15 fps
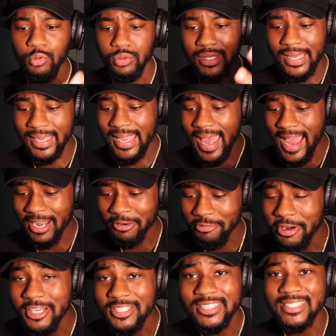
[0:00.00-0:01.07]
think I
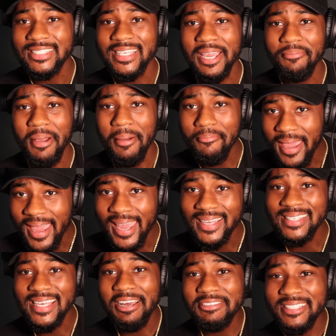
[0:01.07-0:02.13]
cross and take my man's
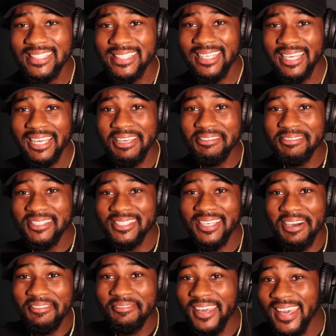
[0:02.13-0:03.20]
out, just kill
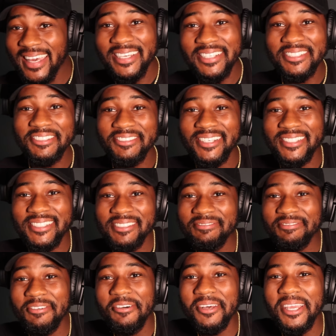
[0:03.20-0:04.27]
yourself in the trenches.
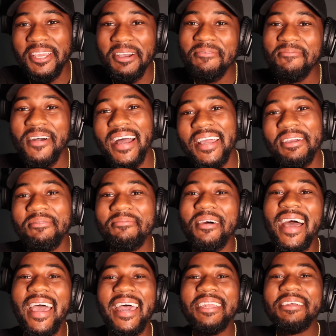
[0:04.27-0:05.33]
40 on my hip,
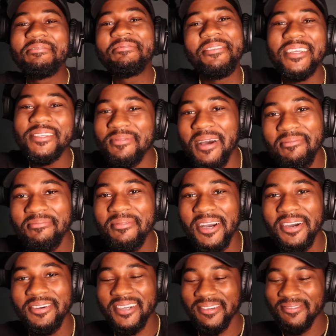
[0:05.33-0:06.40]
I had to fix my
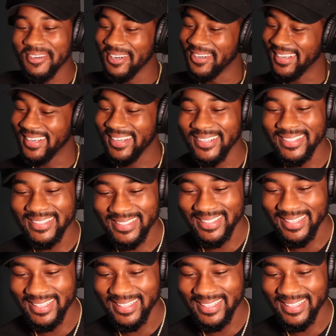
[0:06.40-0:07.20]
belt. Come on, coach.